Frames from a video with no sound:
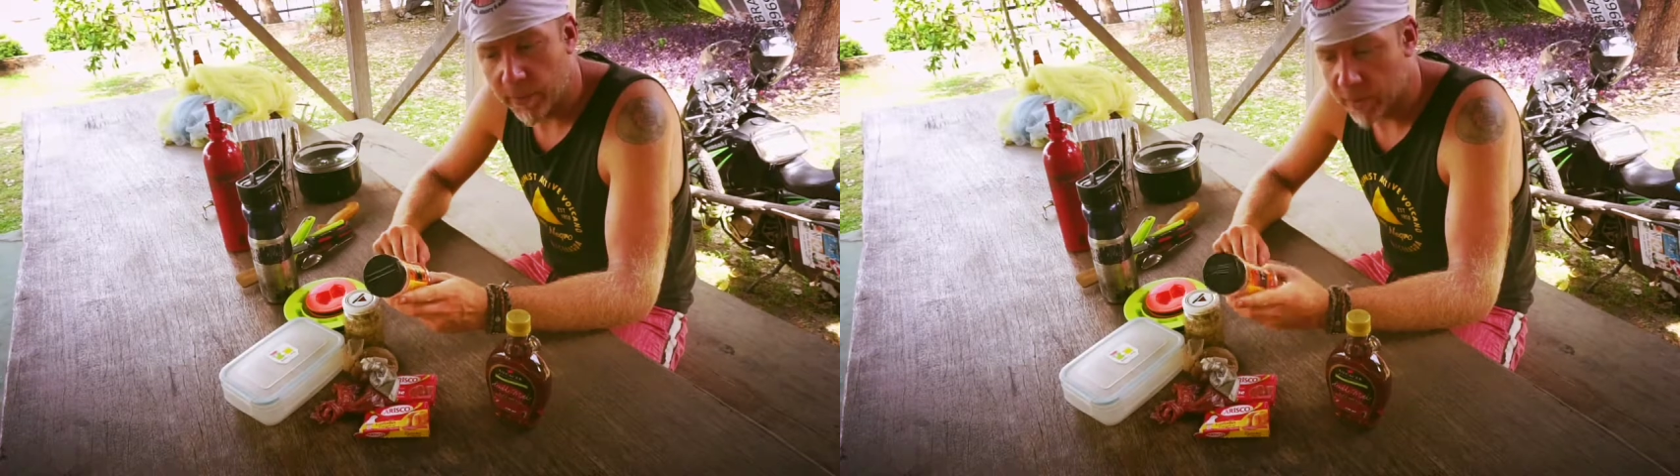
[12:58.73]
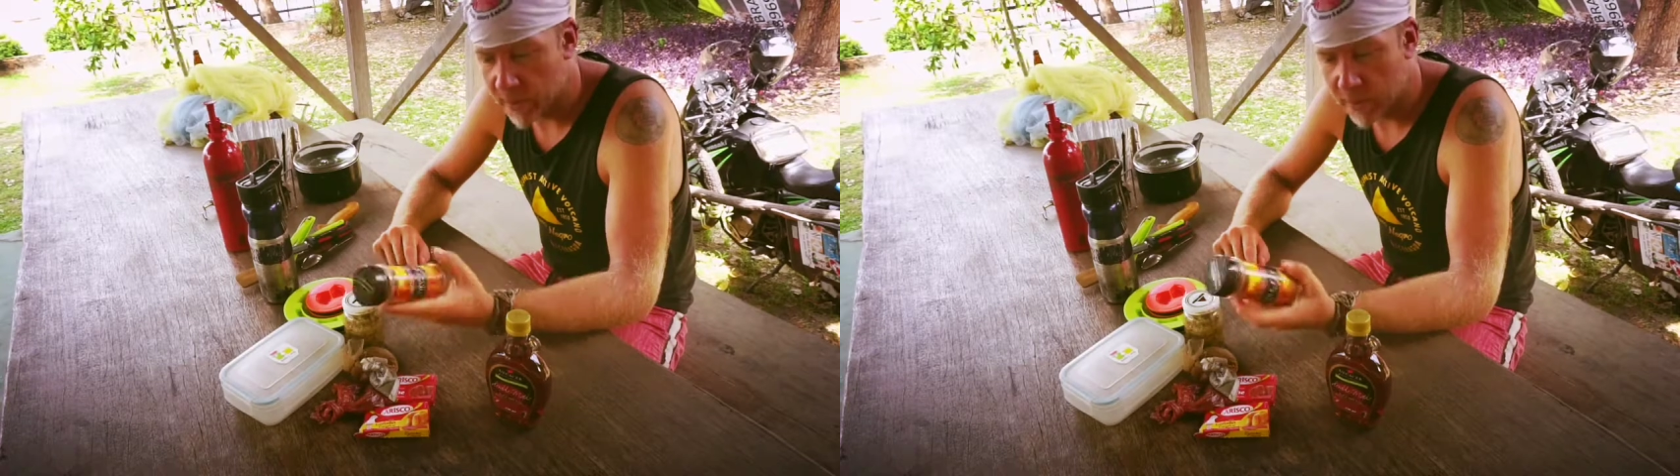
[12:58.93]

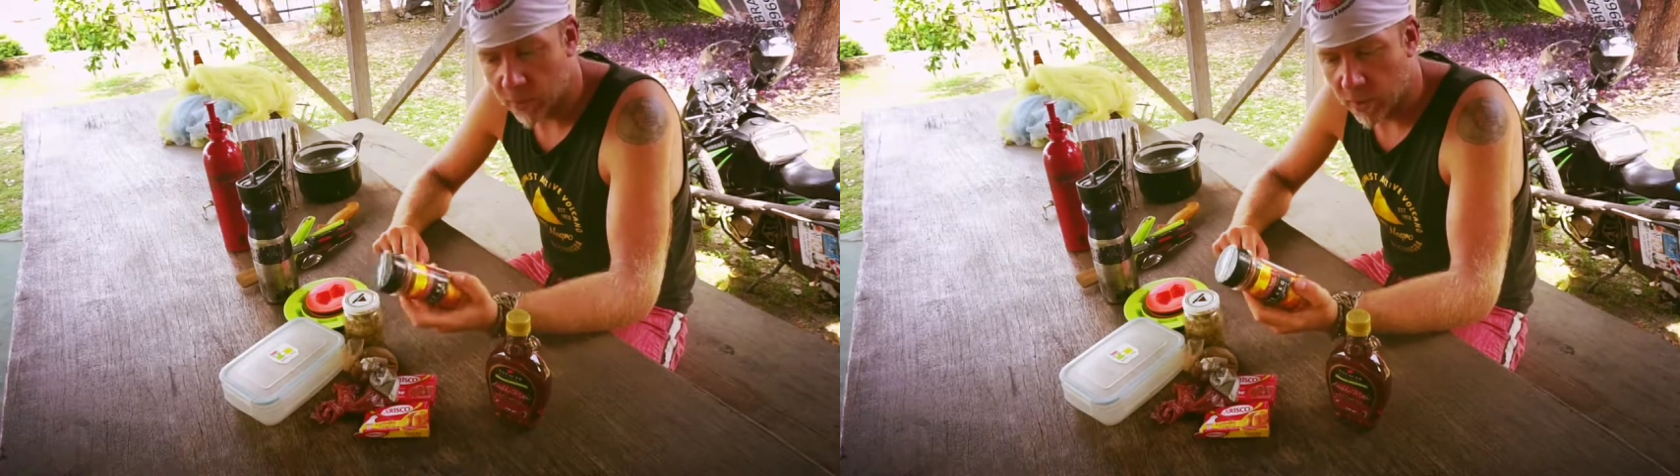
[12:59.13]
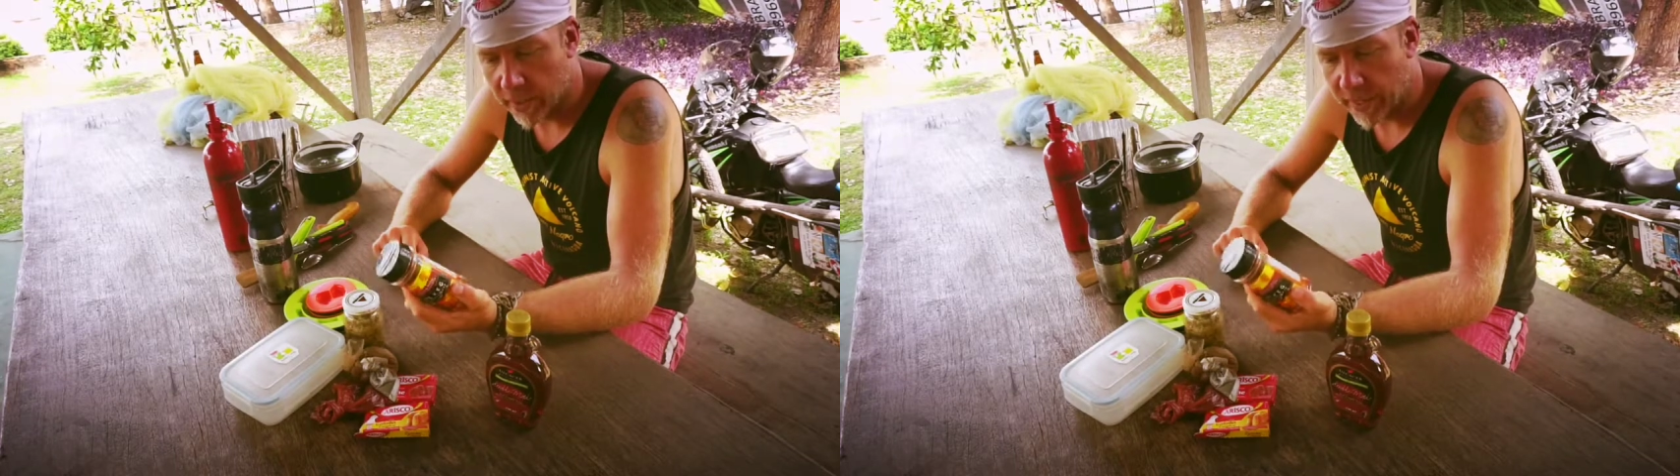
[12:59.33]
because this
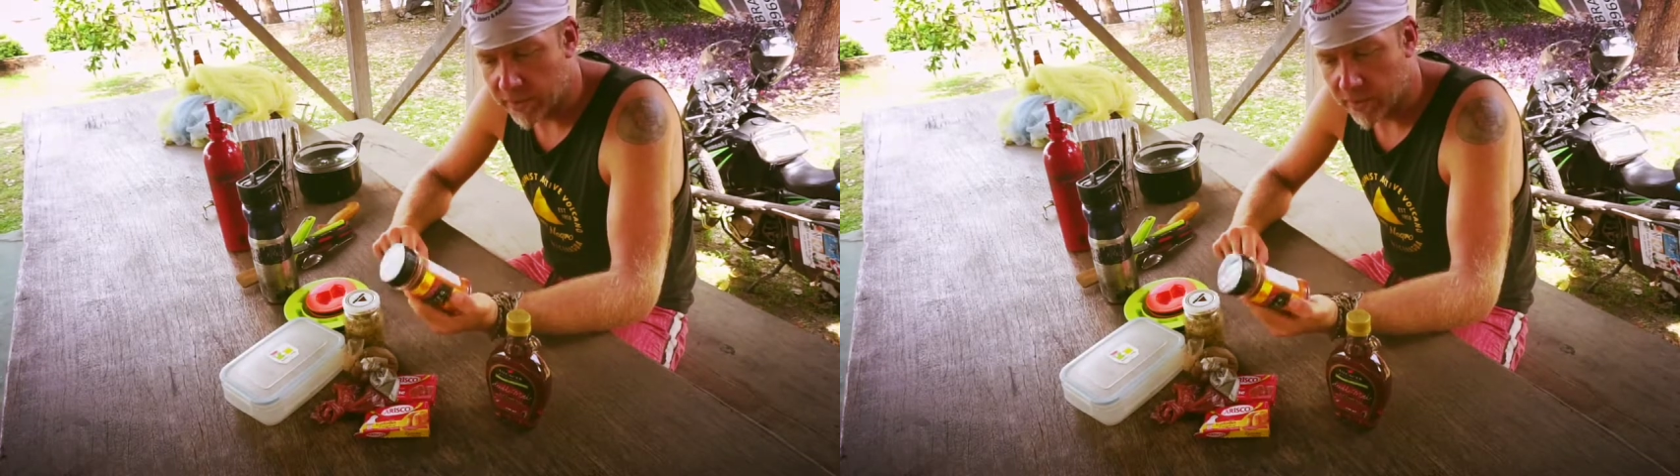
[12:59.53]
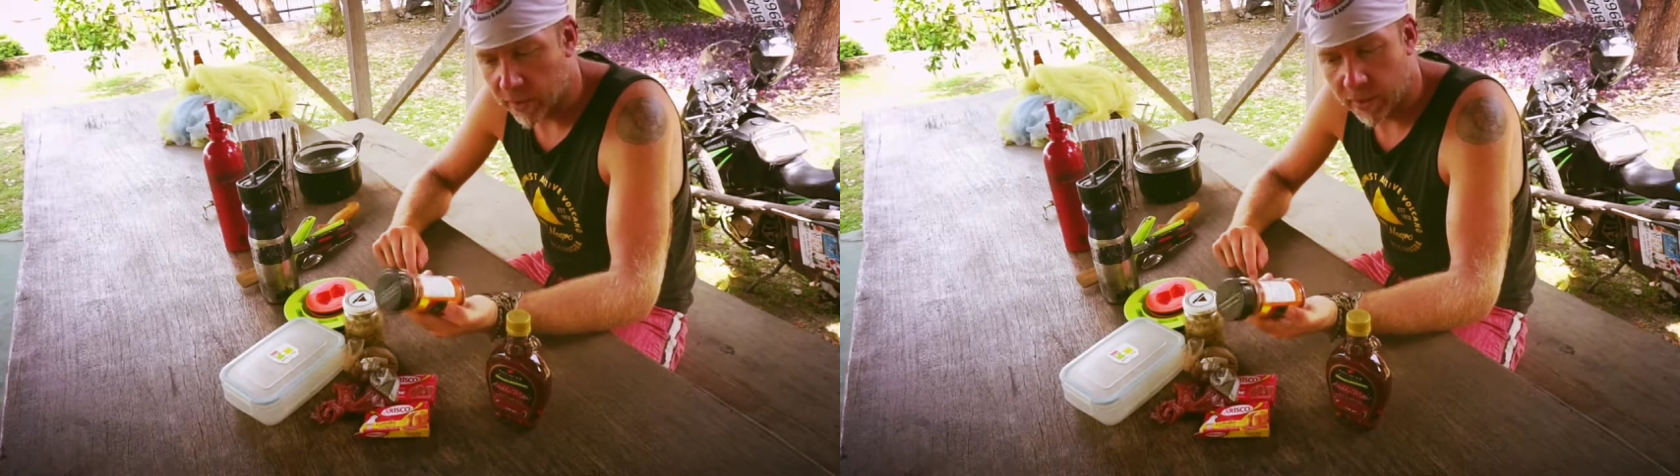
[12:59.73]
will
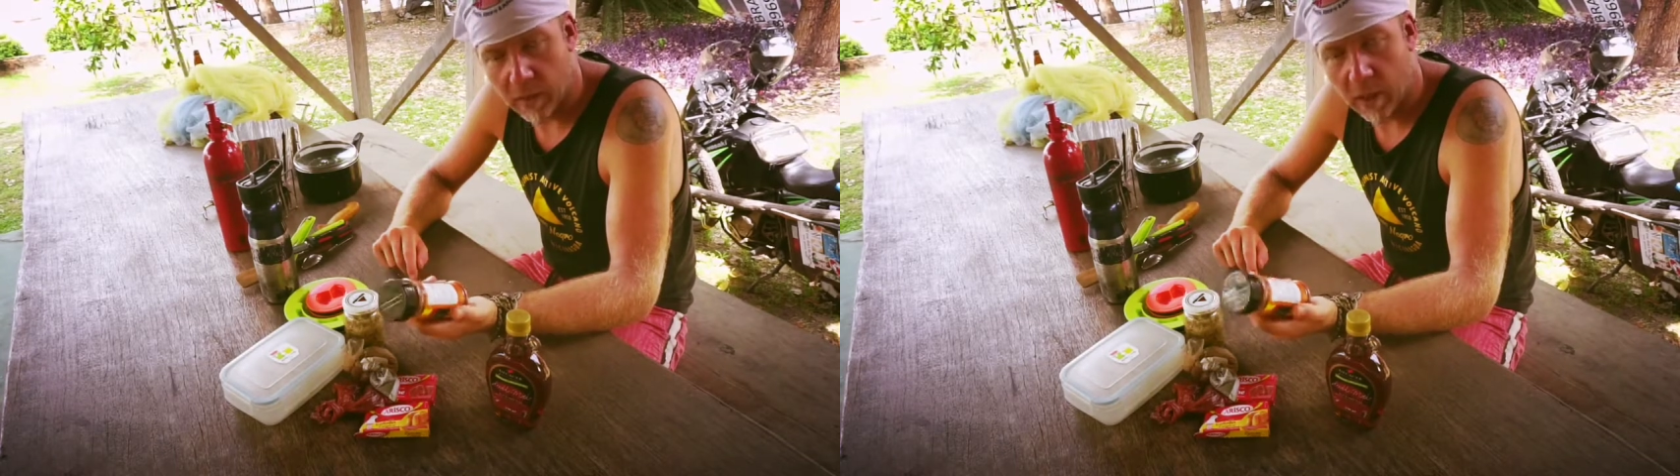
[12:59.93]
last like